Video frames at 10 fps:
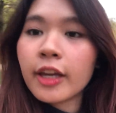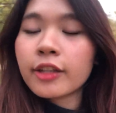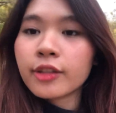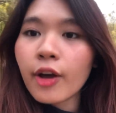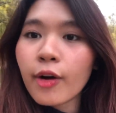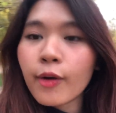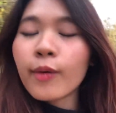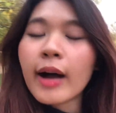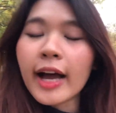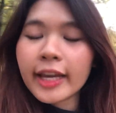So
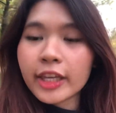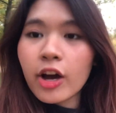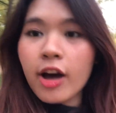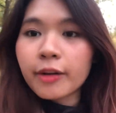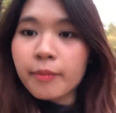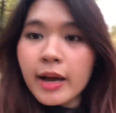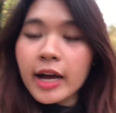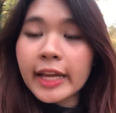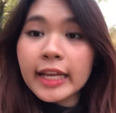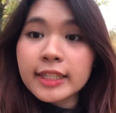I got
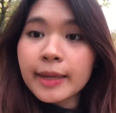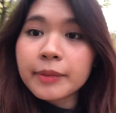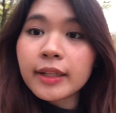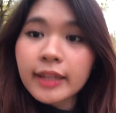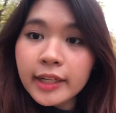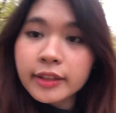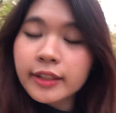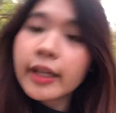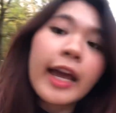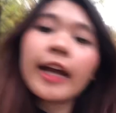my acceptance letter
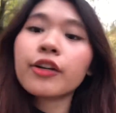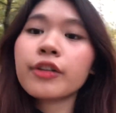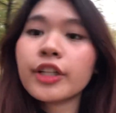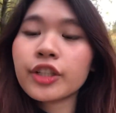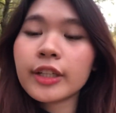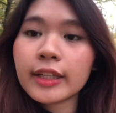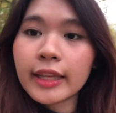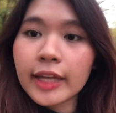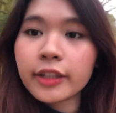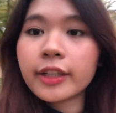and conditional
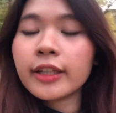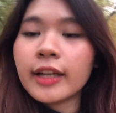letter